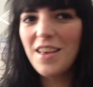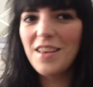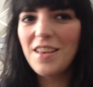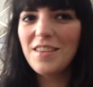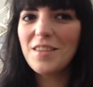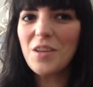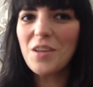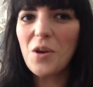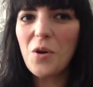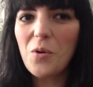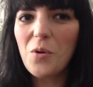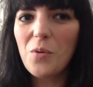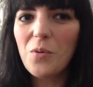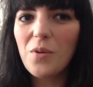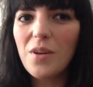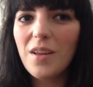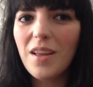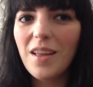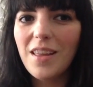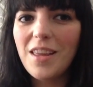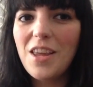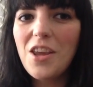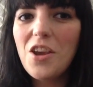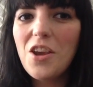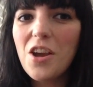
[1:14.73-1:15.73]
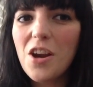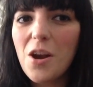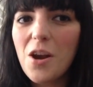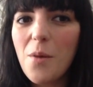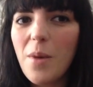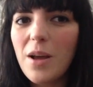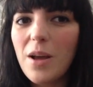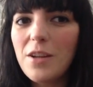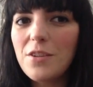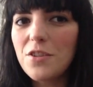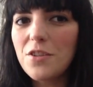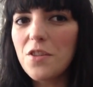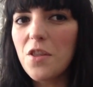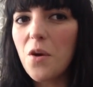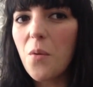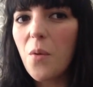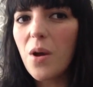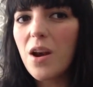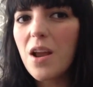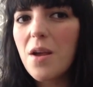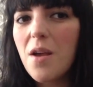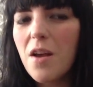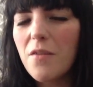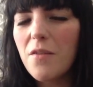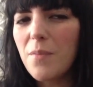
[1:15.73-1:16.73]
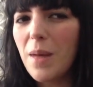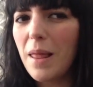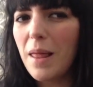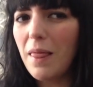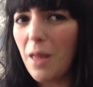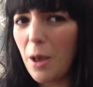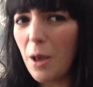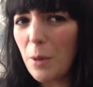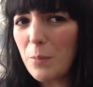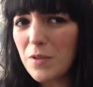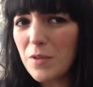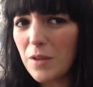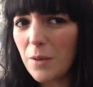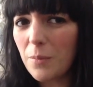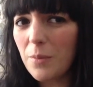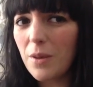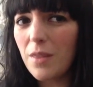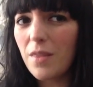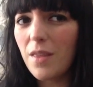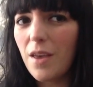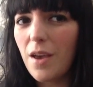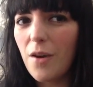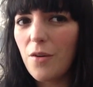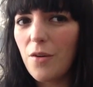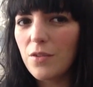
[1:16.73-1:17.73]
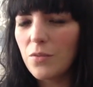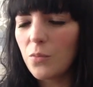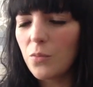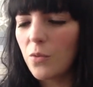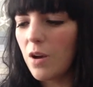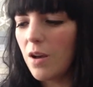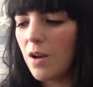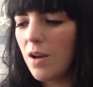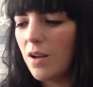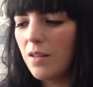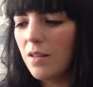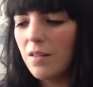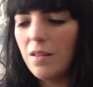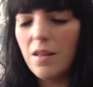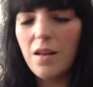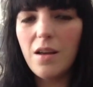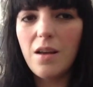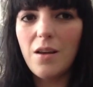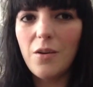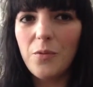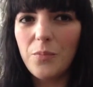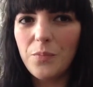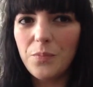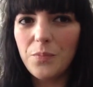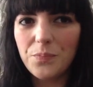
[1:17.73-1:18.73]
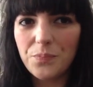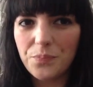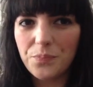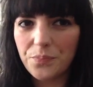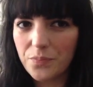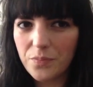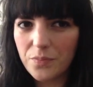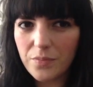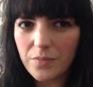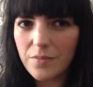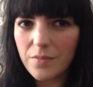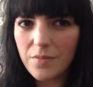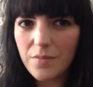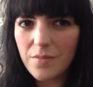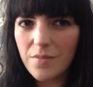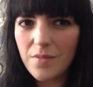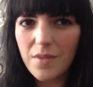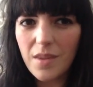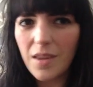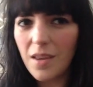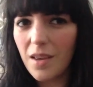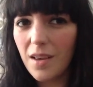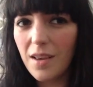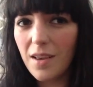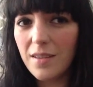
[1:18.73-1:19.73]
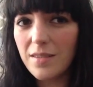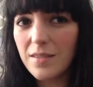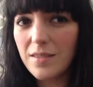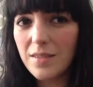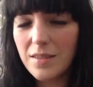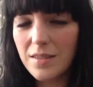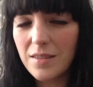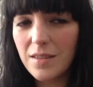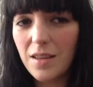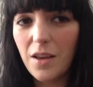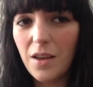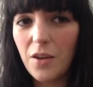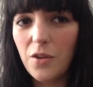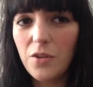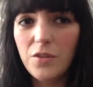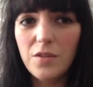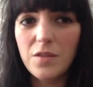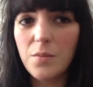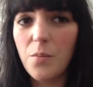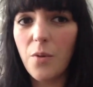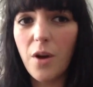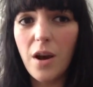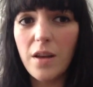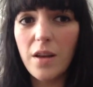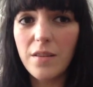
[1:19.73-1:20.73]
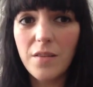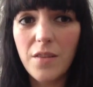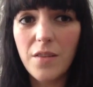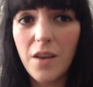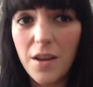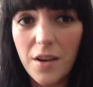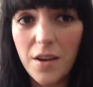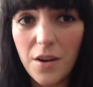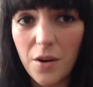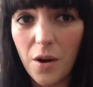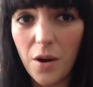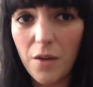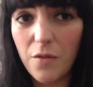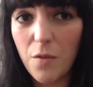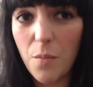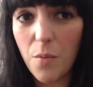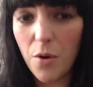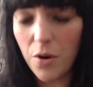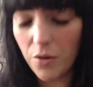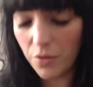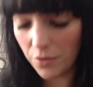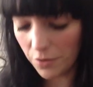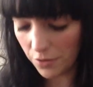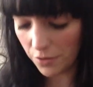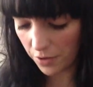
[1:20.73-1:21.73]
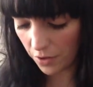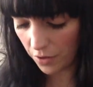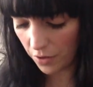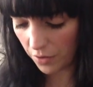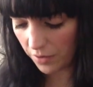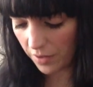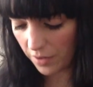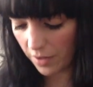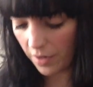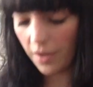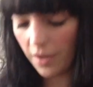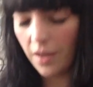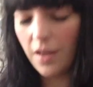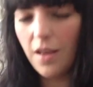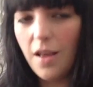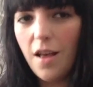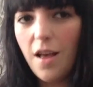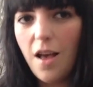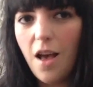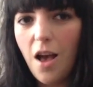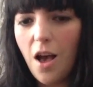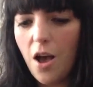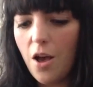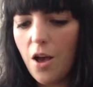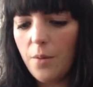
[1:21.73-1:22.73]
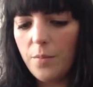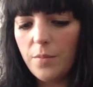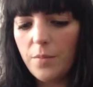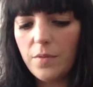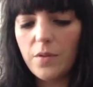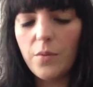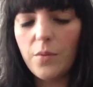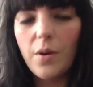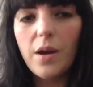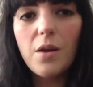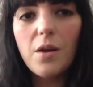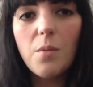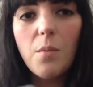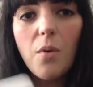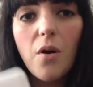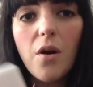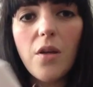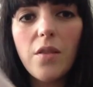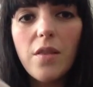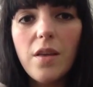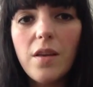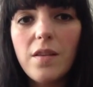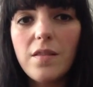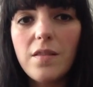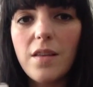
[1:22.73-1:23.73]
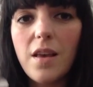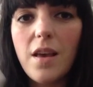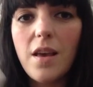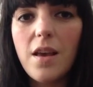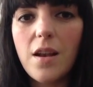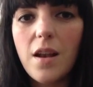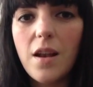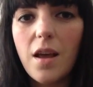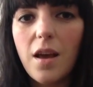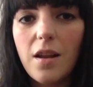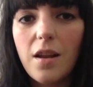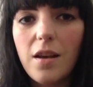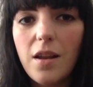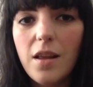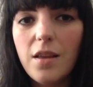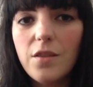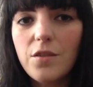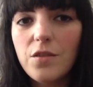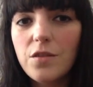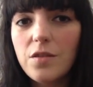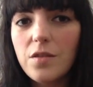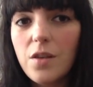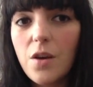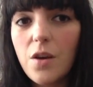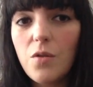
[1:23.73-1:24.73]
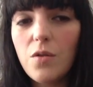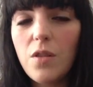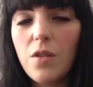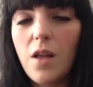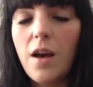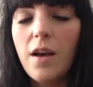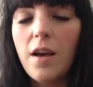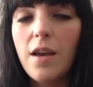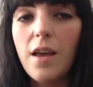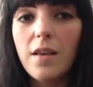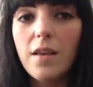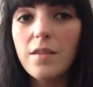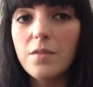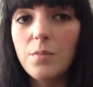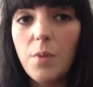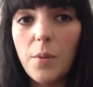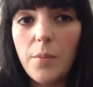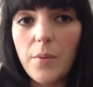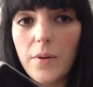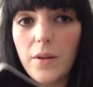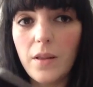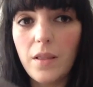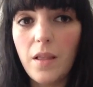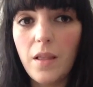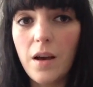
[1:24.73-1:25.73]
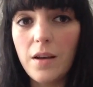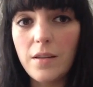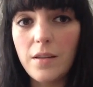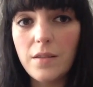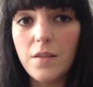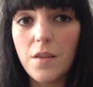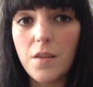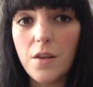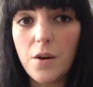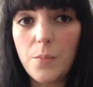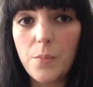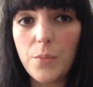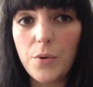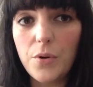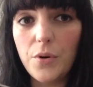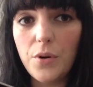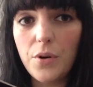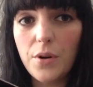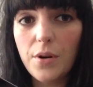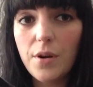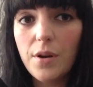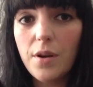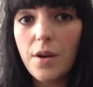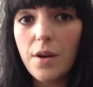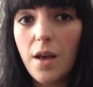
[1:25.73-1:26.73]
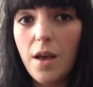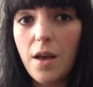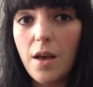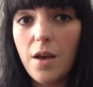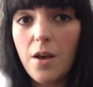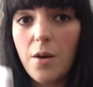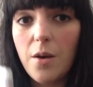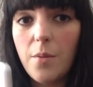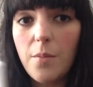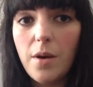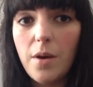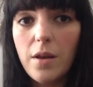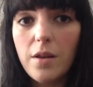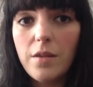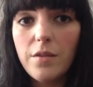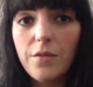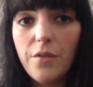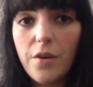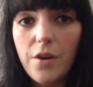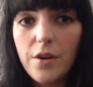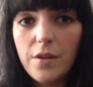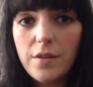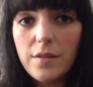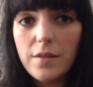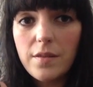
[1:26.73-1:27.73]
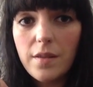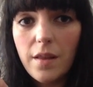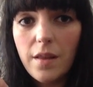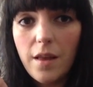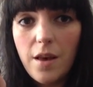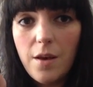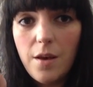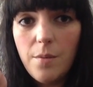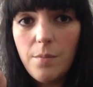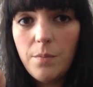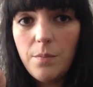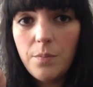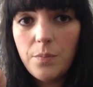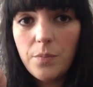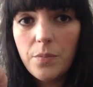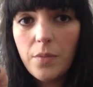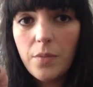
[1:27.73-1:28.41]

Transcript: So you can imagine that when I have my laptop in there as well, it's unsurprising that I don't have a broken shoulder. So I can put this in, and it's so light, it's probably lighter than a book, and it's very slim.